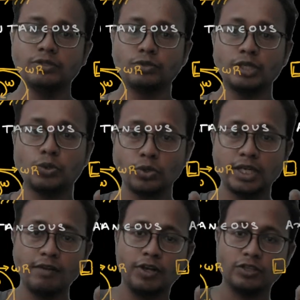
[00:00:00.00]
So the
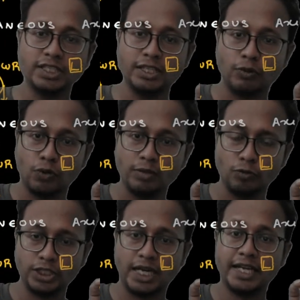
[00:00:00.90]
total velocity in
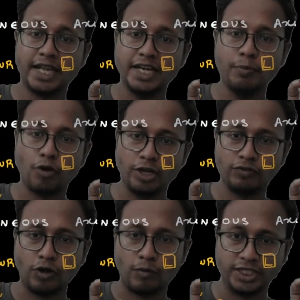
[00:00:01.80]
rolling motion at any point
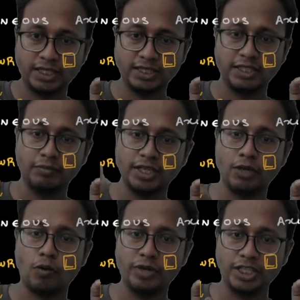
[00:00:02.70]
of the object is nothing but
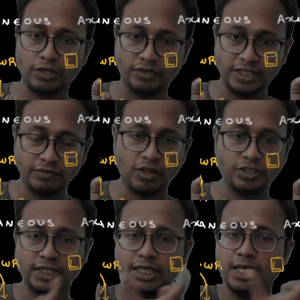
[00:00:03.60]
a combination of this
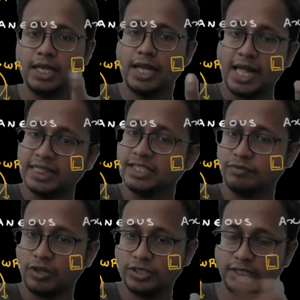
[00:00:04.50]
velocity and
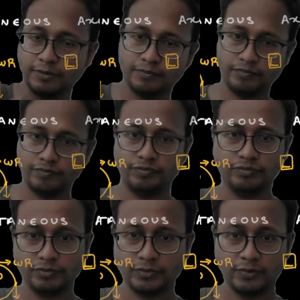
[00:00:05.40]
this velocity.
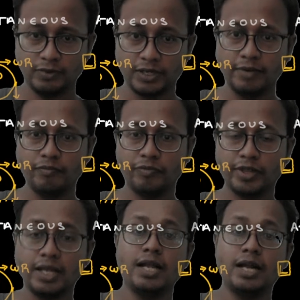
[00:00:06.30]
Okay.
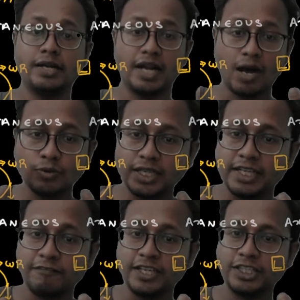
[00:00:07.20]
Now the
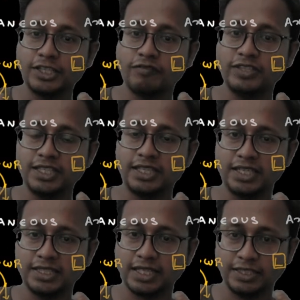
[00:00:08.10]
definition of
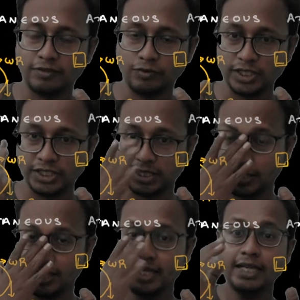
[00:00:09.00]
instantaneous axis of rotation.
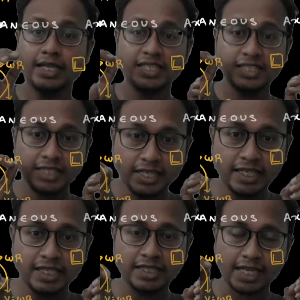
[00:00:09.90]

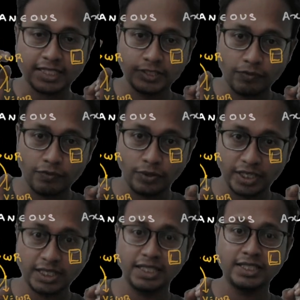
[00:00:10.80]
Instantaneous axis of
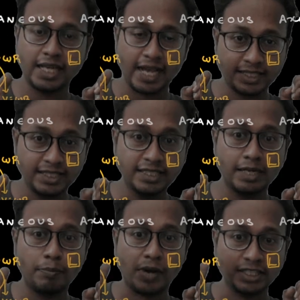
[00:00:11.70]
rotation is the axis
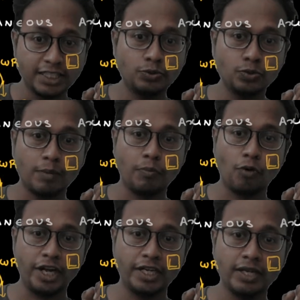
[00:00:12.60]
that passes through the
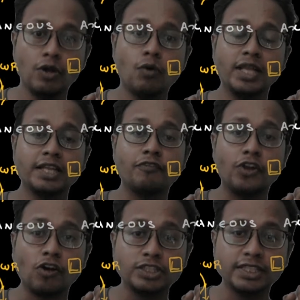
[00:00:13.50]
point where the
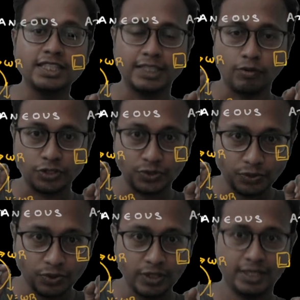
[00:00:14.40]
velocity is equals
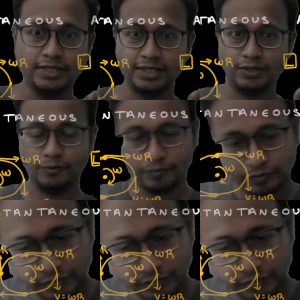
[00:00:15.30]
to 0.